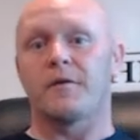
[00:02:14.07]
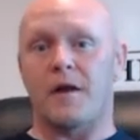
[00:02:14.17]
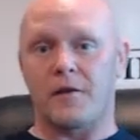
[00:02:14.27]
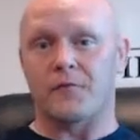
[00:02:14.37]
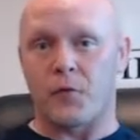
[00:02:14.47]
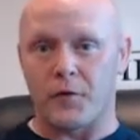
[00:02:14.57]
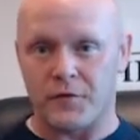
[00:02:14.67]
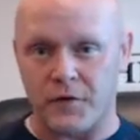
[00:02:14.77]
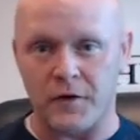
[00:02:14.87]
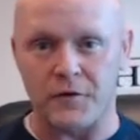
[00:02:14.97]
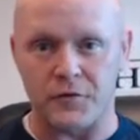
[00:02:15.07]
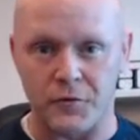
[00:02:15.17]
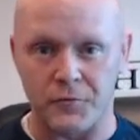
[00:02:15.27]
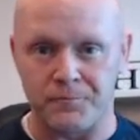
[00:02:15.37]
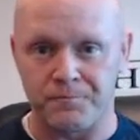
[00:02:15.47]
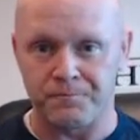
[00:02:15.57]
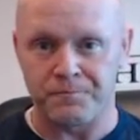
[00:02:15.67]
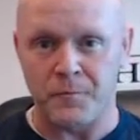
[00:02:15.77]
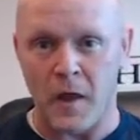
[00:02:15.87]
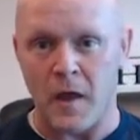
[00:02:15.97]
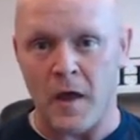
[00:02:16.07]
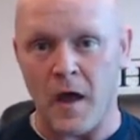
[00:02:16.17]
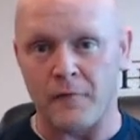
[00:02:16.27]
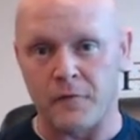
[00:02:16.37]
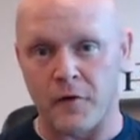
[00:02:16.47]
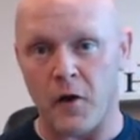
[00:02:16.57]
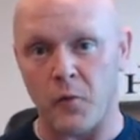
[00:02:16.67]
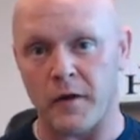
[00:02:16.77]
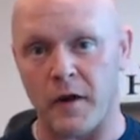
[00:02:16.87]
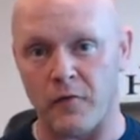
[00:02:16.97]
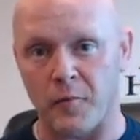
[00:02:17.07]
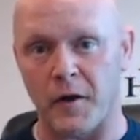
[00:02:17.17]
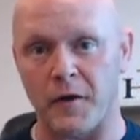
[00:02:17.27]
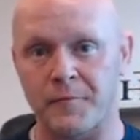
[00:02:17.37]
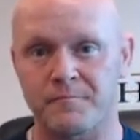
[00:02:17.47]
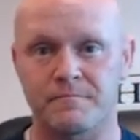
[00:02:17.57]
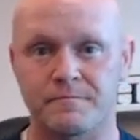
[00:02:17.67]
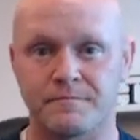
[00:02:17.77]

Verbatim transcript: I look forward to seeing you soon. Have a great week, everybody.